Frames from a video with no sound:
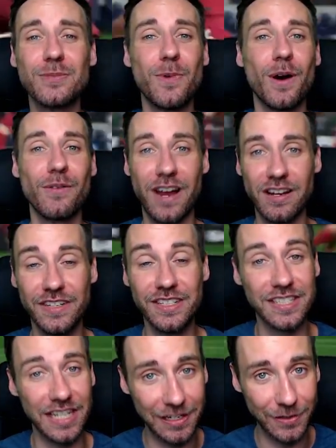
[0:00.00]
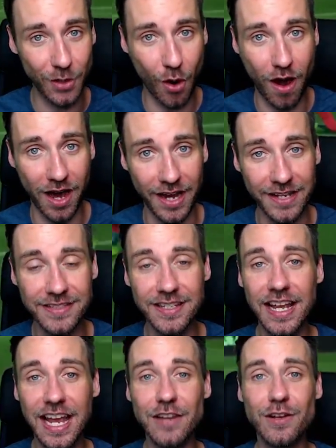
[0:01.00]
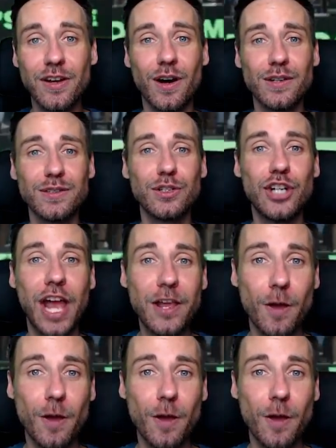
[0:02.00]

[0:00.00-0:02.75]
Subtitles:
more relevant in your eyes? And you can also share your